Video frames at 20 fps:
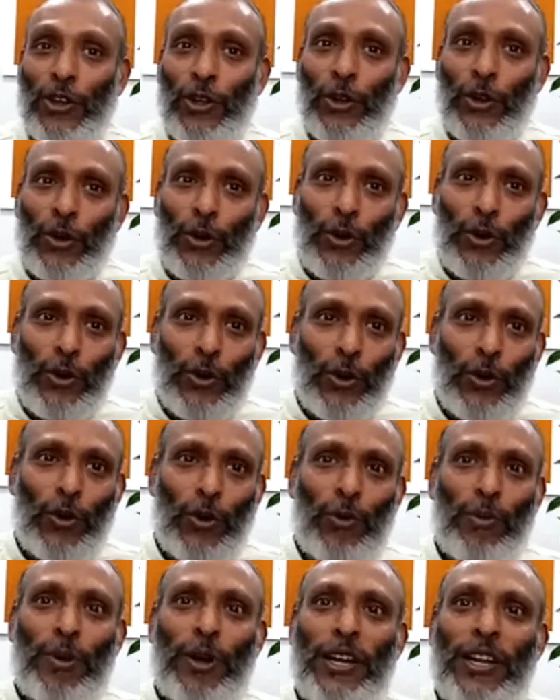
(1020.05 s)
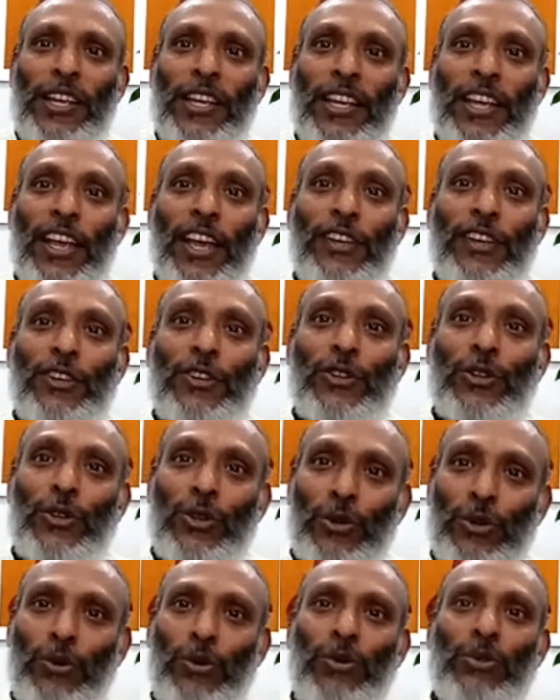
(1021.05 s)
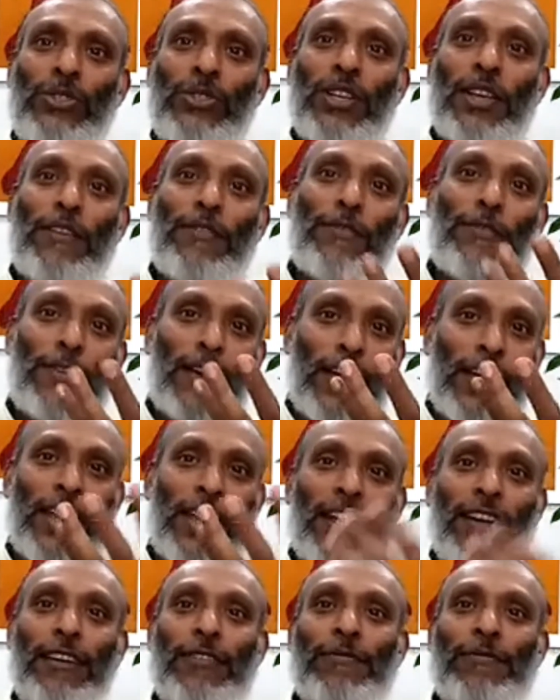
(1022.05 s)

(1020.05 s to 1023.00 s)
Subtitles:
nobody can use a fire.